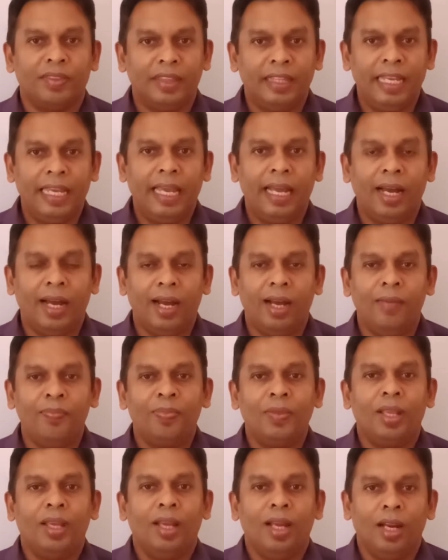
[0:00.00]
They are
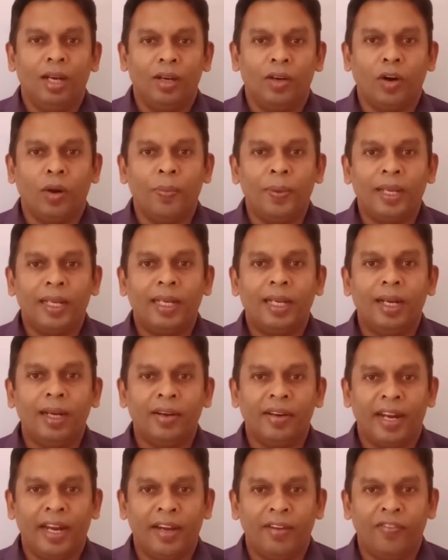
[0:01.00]
tropical
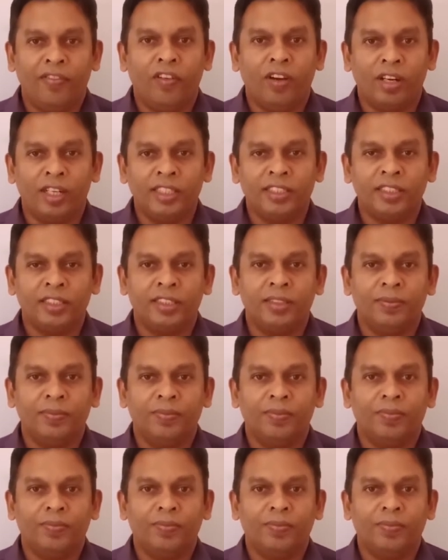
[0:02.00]
rainforests,